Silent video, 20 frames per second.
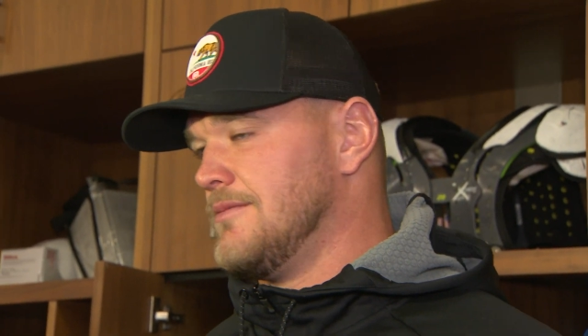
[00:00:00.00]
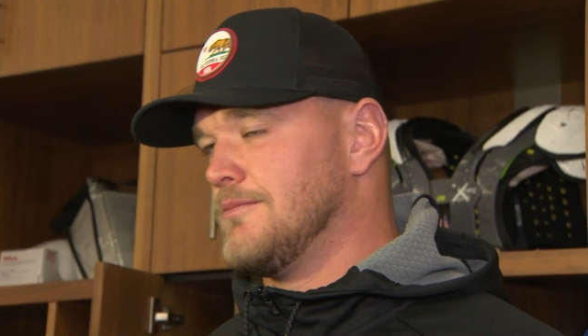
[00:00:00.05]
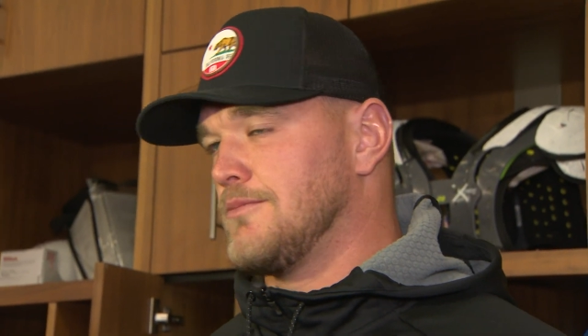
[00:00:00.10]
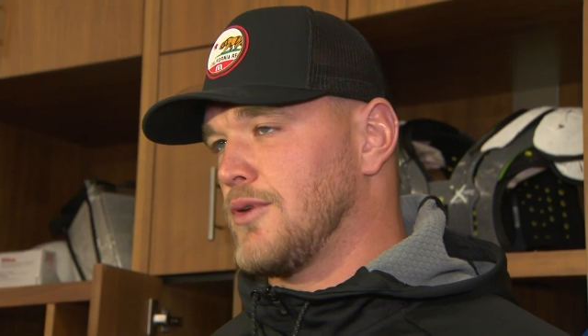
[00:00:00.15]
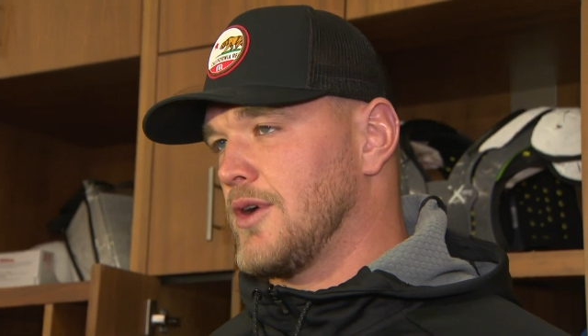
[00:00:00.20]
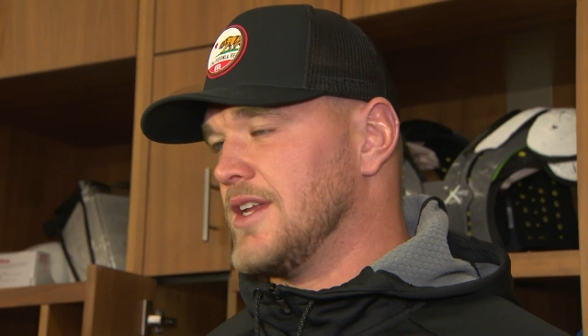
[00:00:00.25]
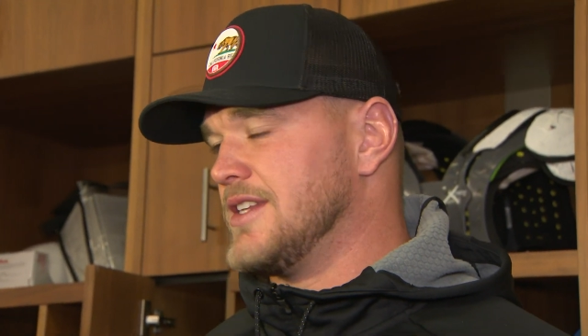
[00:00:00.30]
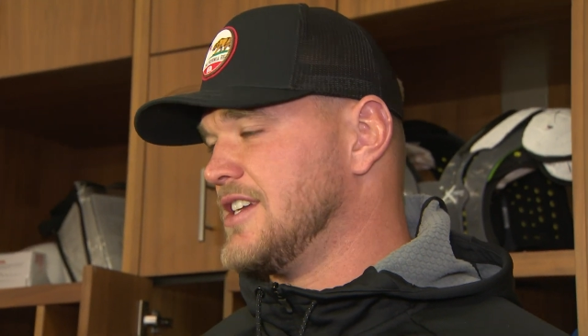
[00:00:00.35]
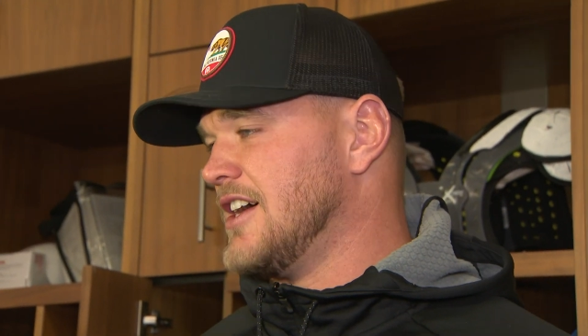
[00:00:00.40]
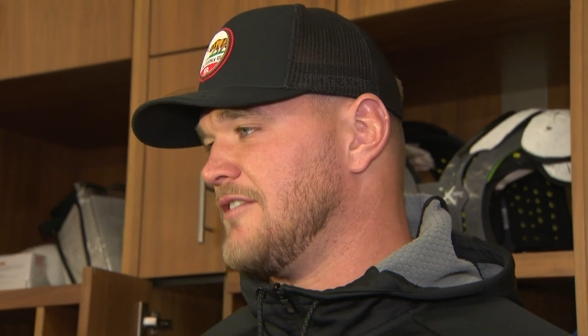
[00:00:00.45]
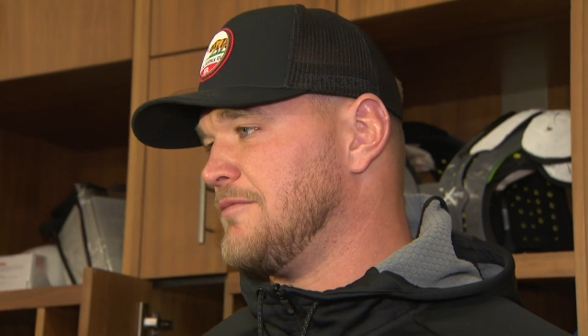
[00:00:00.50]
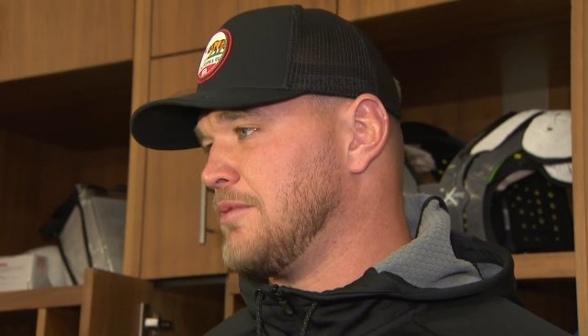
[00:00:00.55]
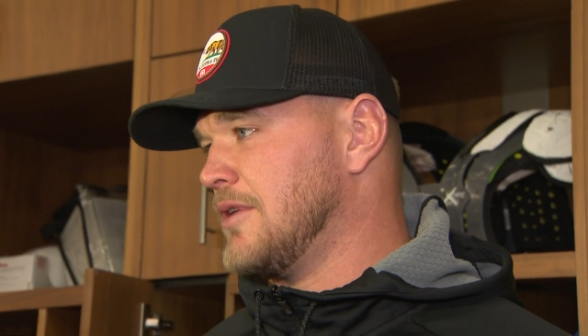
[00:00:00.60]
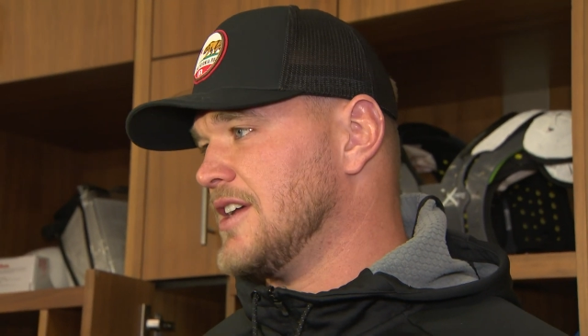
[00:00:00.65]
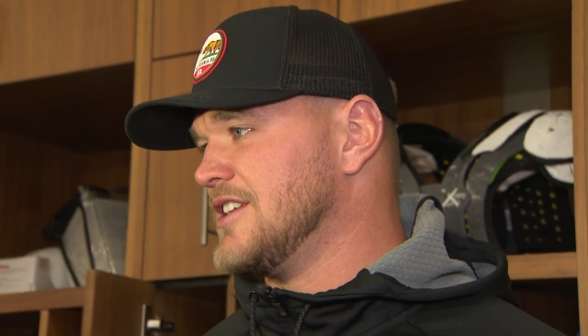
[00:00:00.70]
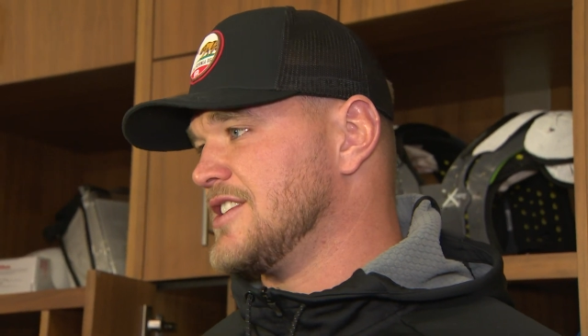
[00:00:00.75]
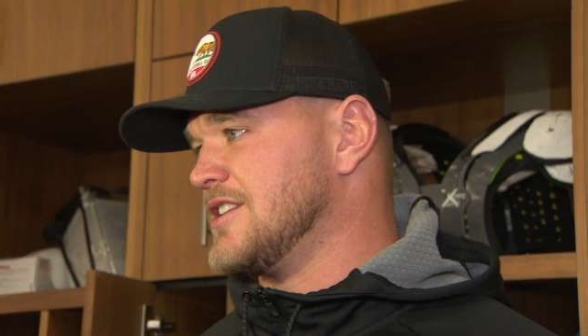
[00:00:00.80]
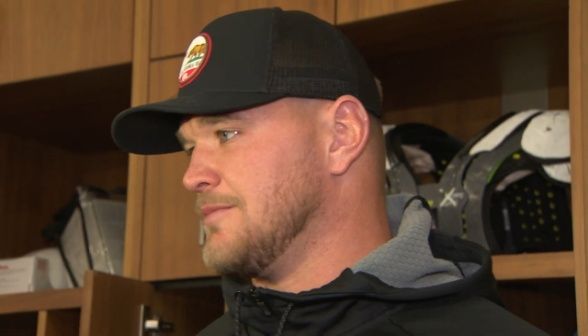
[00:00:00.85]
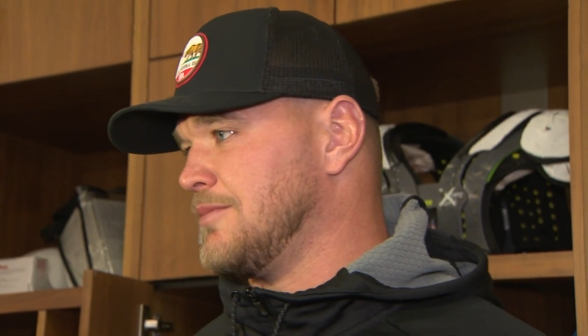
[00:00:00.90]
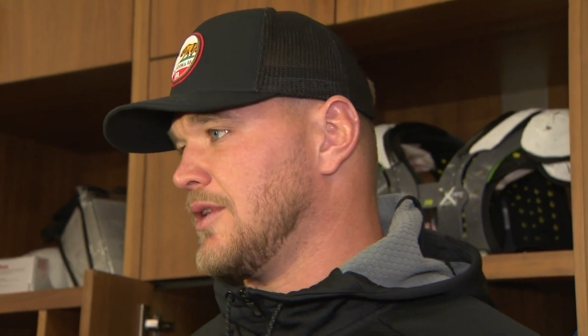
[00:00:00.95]
pretty tough
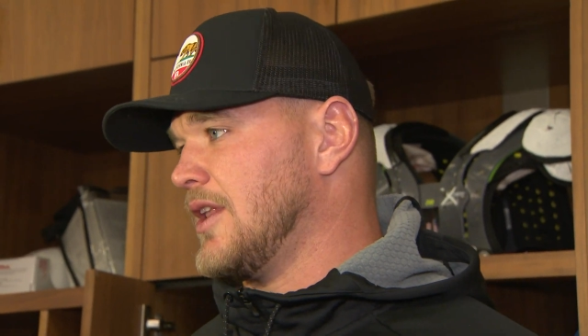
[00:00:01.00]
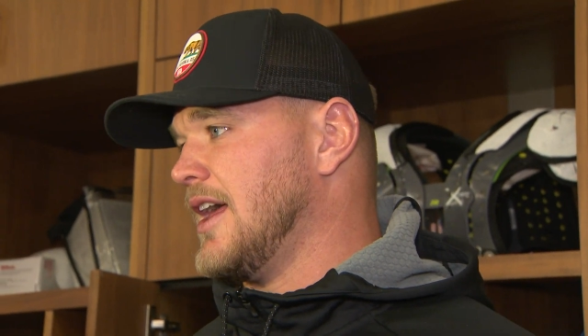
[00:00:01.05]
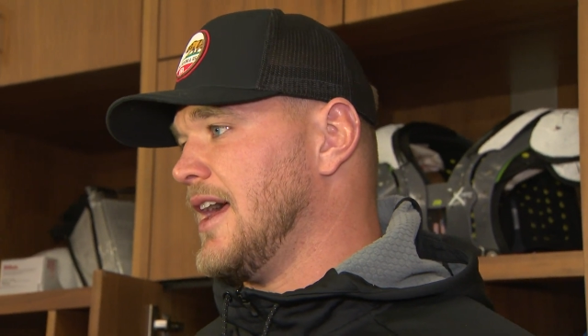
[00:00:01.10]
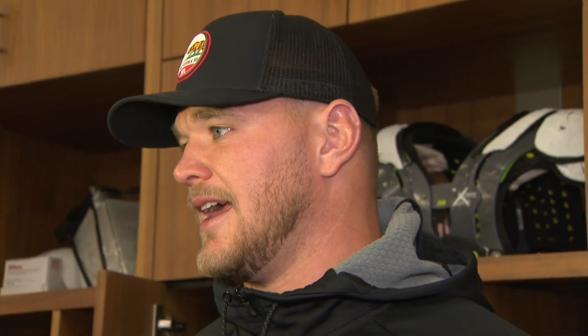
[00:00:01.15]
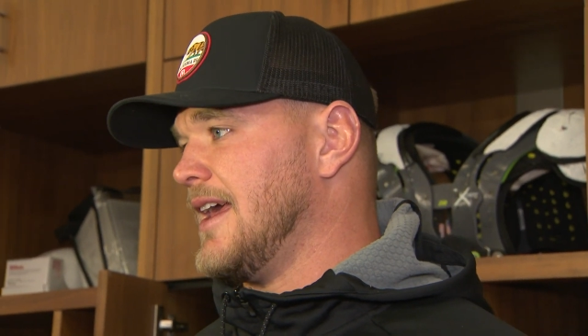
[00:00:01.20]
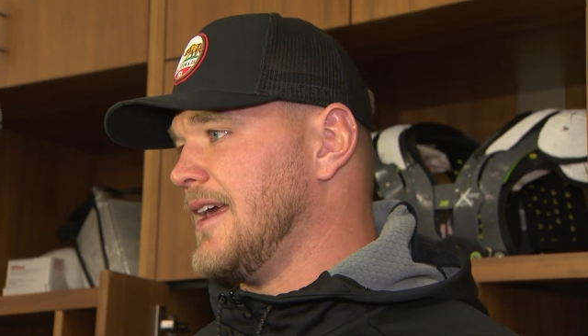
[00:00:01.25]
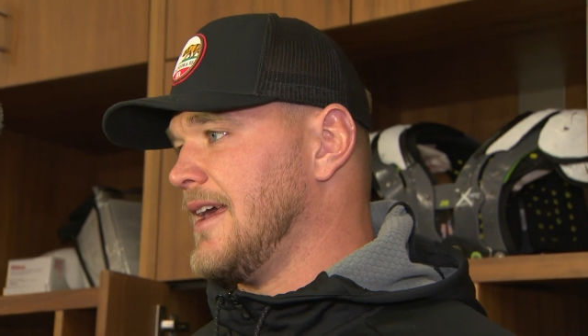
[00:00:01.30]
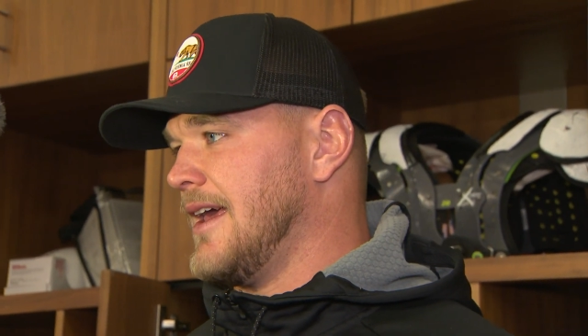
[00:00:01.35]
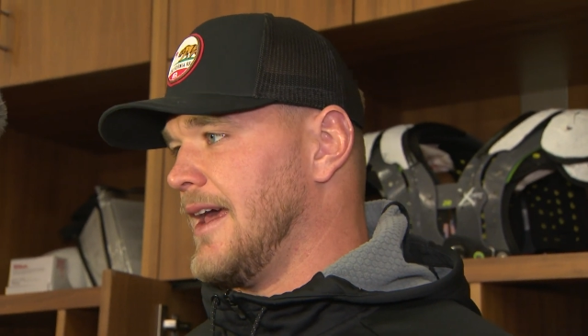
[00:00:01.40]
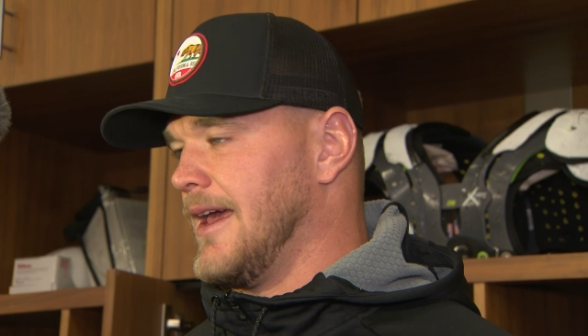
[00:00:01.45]
place to play,